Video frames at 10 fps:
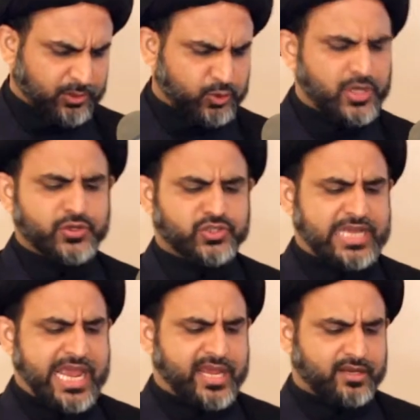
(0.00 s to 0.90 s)
to
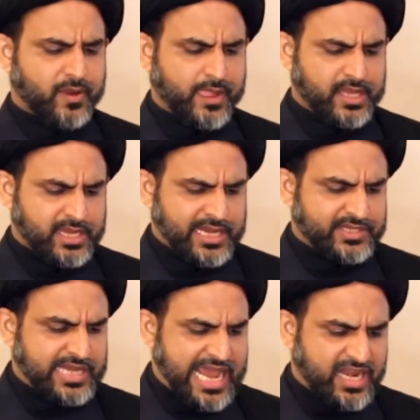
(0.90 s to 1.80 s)
understand
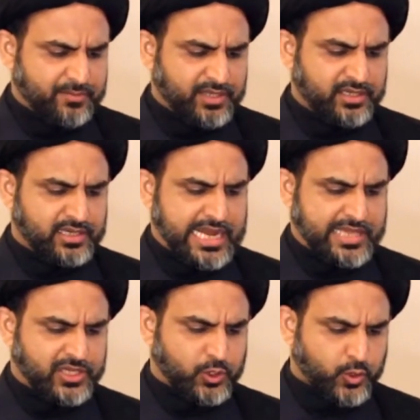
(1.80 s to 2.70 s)
his enemy
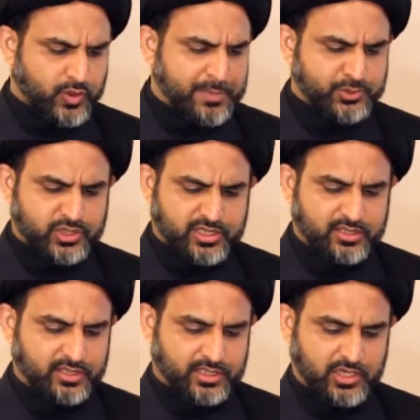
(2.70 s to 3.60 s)
and their
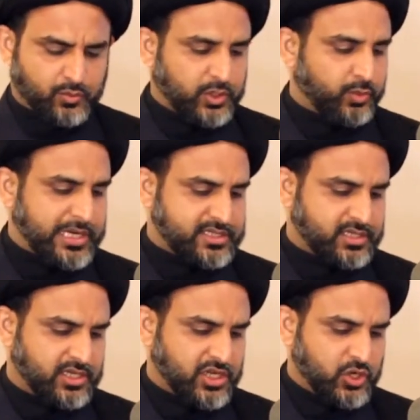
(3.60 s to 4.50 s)
corruption with what?
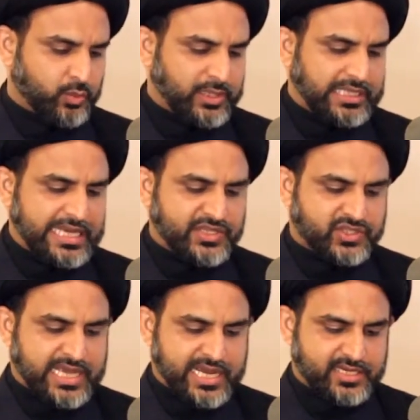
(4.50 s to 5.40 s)
With
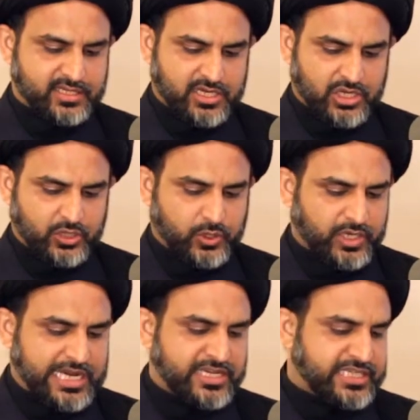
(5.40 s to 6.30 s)
insight, good
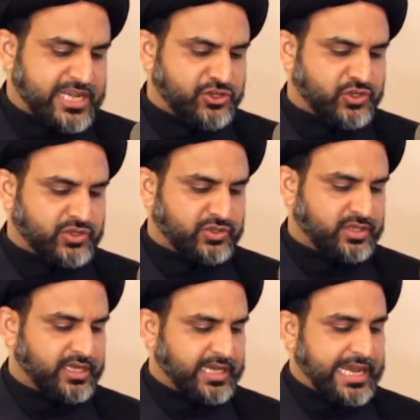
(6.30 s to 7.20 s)

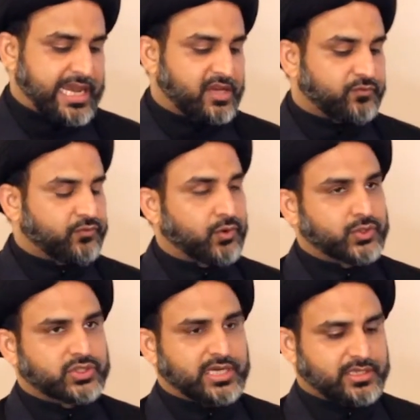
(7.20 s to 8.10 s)
intention, and
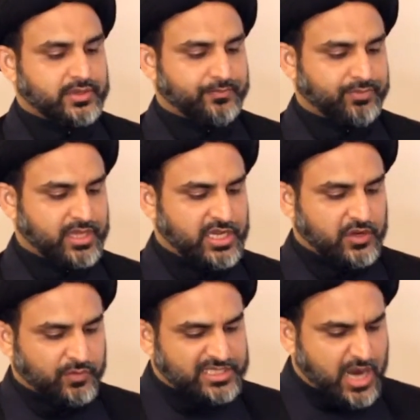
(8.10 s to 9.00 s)
foresight,
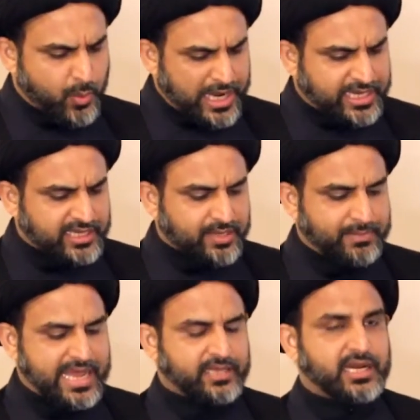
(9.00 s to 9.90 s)
which awakened the
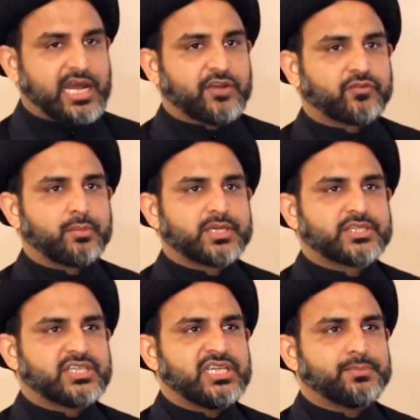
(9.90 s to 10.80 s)
mankind from a
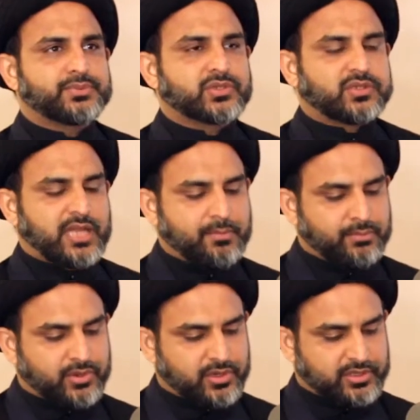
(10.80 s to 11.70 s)
deep
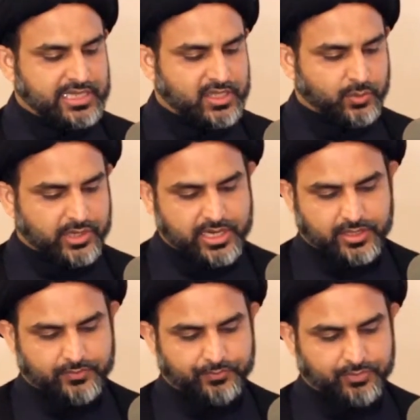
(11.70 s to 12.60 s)
slumber that they were
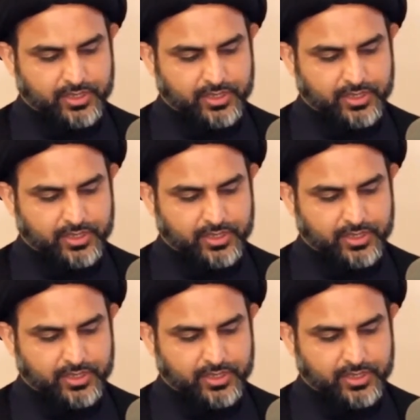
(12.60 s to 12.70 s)
in.